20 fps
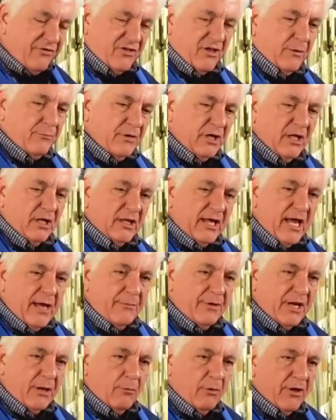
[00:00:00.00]
some
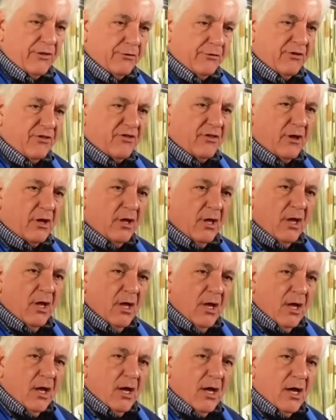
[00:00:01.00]
calamity, whether it's a
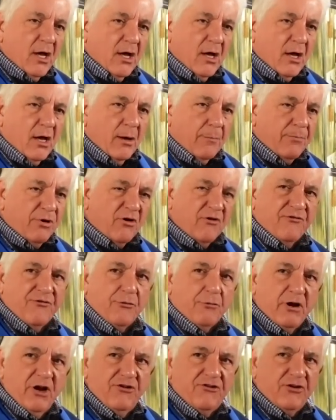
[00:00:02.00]

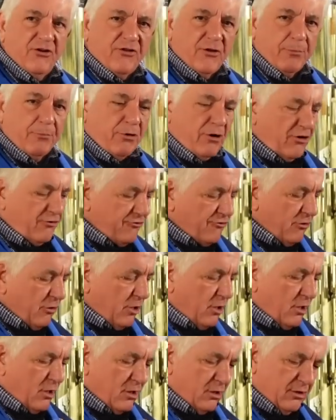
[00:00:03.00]
perforation of the pressure
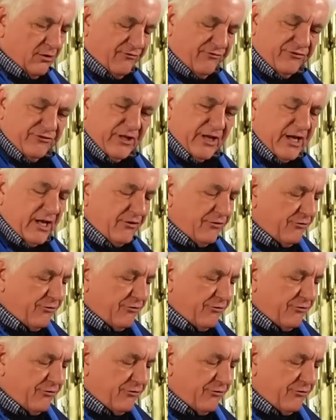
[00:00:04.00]
hull or flooding